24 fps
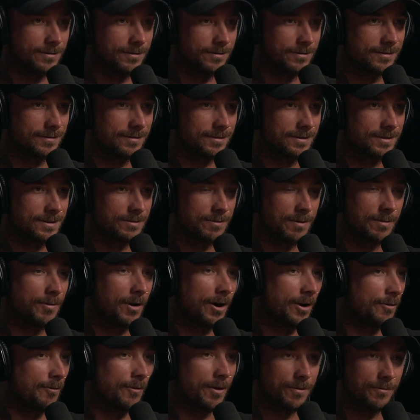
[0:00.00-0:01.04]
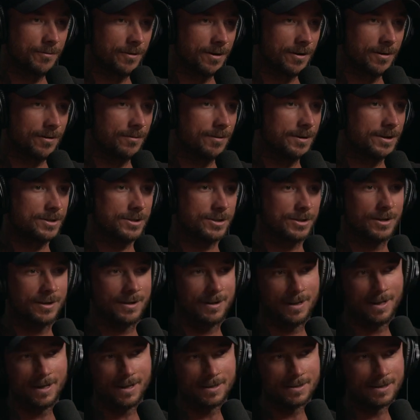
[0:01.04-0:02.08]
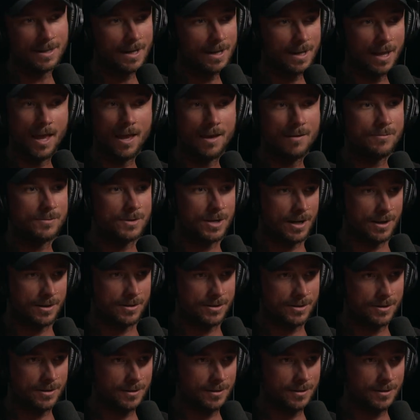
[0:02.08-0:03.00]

Mm-hmm. So we bought yeah. a Onewheel, which is a game changer.